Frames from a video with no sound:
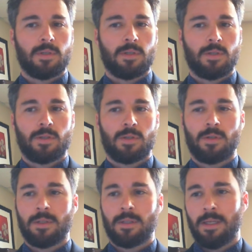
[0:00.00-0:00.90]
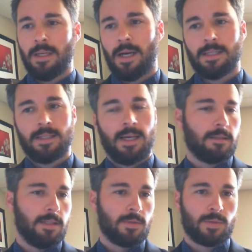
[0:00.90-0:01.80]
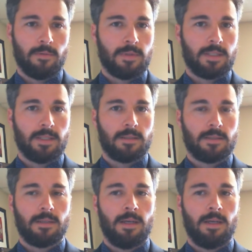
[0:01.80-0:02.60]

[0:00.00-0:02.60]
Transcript: certainly contact legal services.